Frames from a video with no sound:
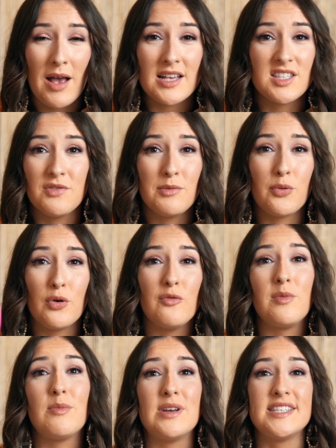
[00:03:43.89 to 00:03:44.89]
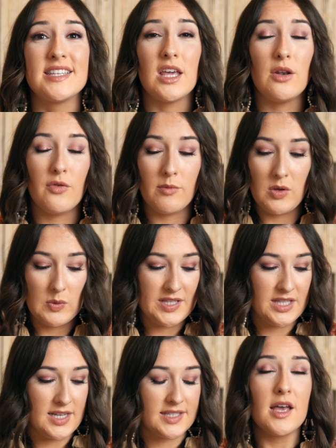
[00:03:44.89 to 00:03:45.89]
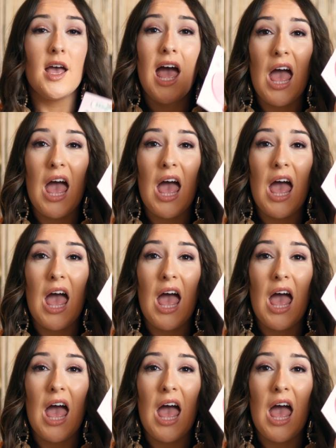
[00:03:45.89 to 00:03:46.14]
massive improvement in my skin from using this.